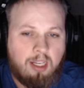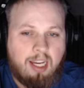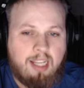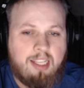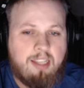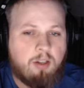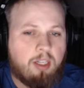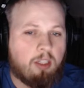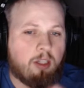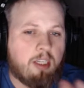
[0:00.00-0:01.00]
and then they're
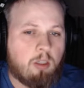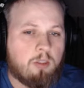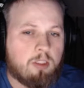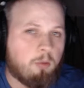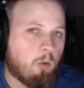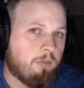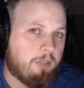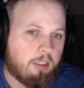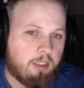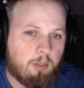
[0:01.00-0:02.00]
either heroism or
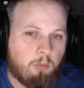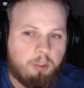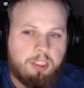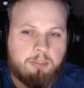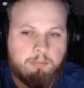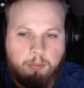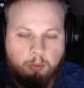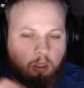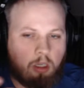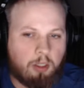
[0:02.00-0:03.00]
villainy, which people are
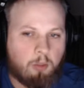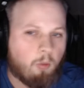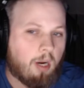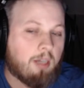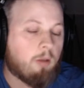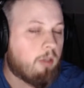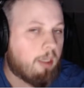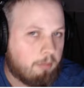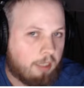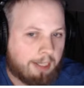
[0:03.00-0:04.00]
calling white and
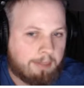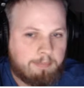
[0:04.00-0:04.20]
black.